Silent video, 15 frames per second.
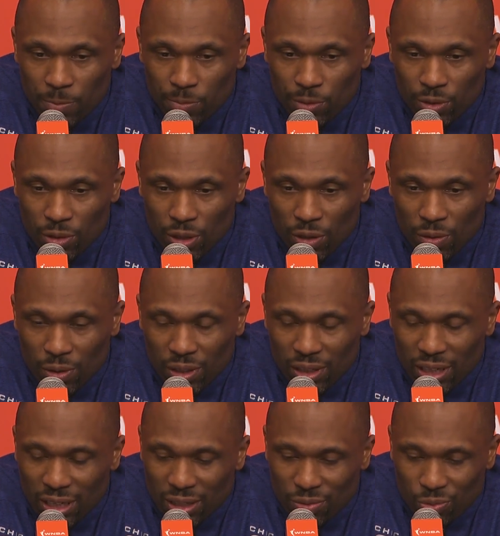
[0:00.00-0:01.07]
you know,
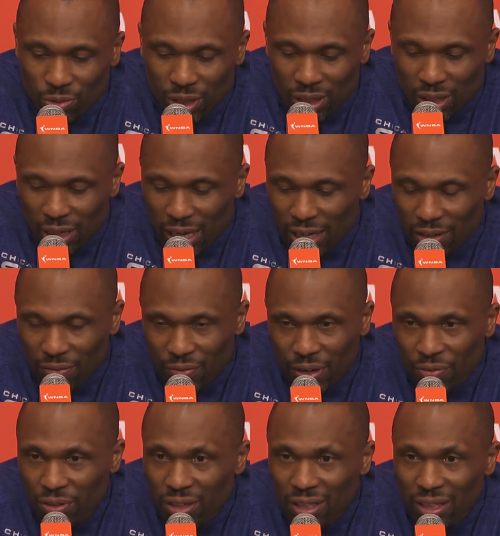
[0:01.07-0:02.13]
and in light of
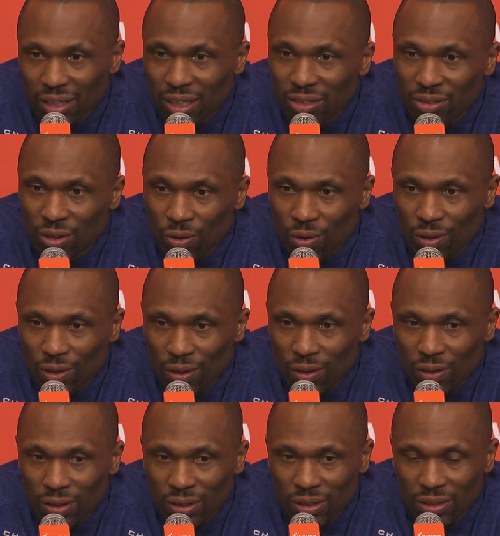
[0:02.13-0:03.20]
everything that's going
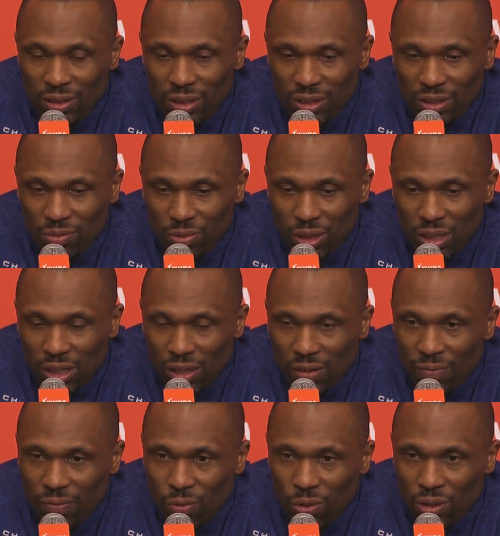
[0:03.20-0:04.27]
on, it's really
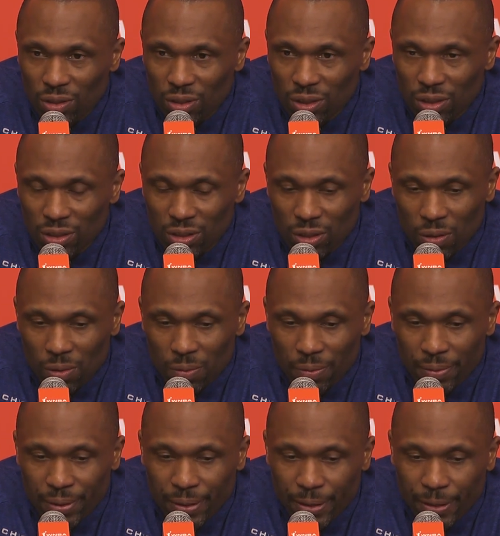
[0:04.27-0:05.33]
unfortunate. So.
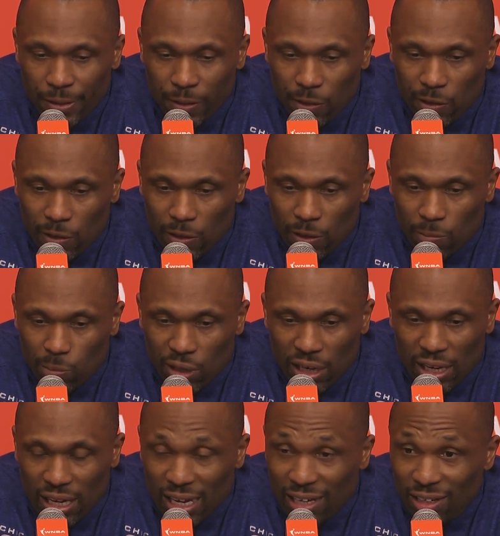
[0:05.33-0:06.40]
But
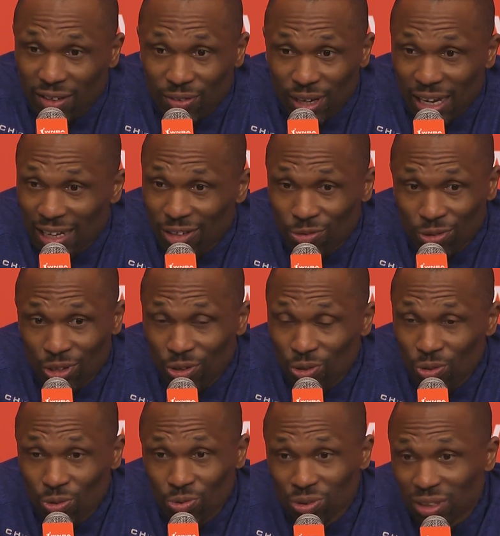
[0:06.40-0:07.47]
I don't know
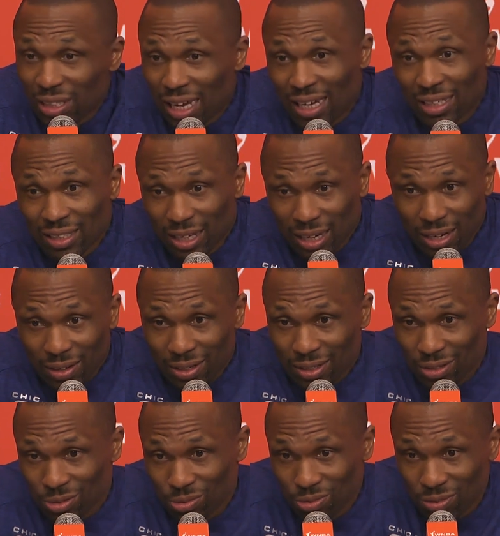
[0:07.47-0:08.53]
who signed there
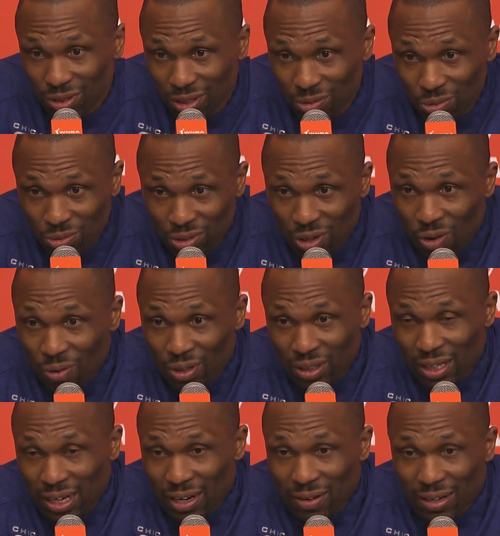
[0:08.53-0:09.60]
and who's going
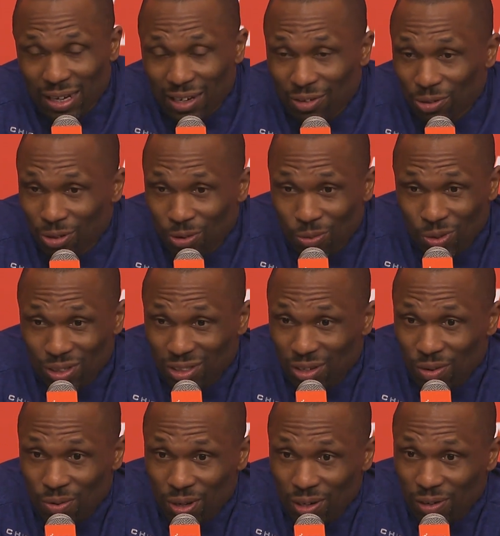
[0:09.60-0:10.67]
there, and I don't know what's
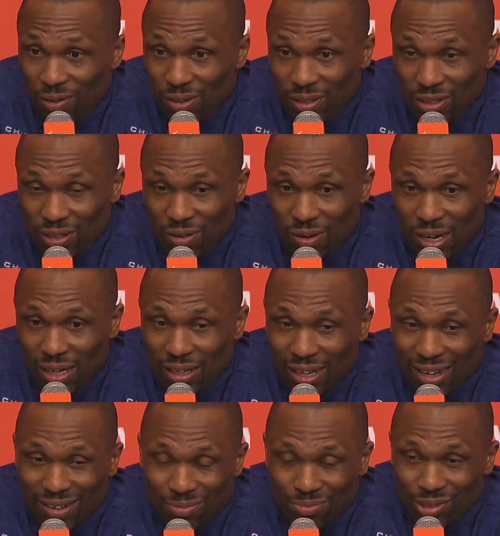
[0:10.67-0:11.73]
going on. So
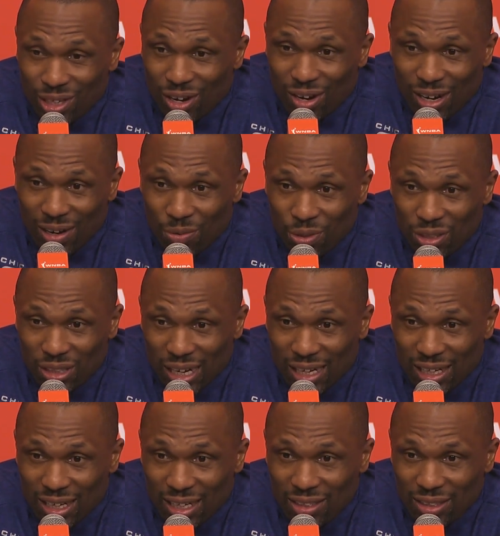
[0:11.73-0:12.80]
I'm sorry. I wish I
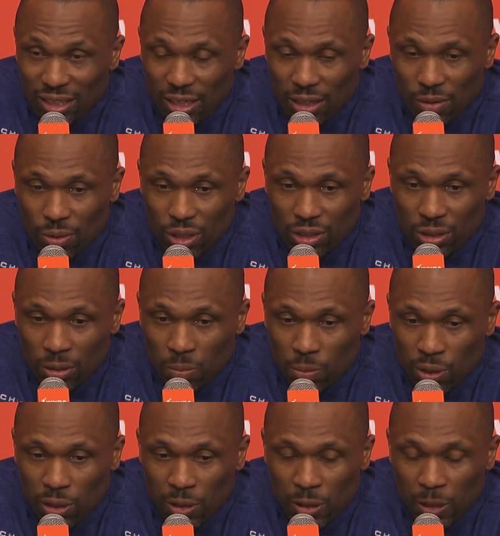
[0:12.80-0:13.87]
can answer that question,
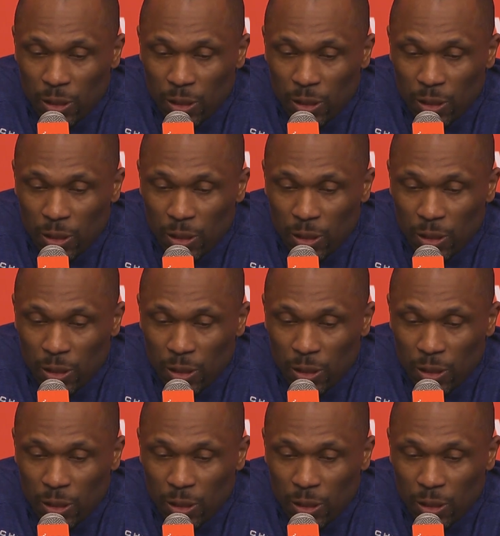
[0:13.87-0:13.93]
but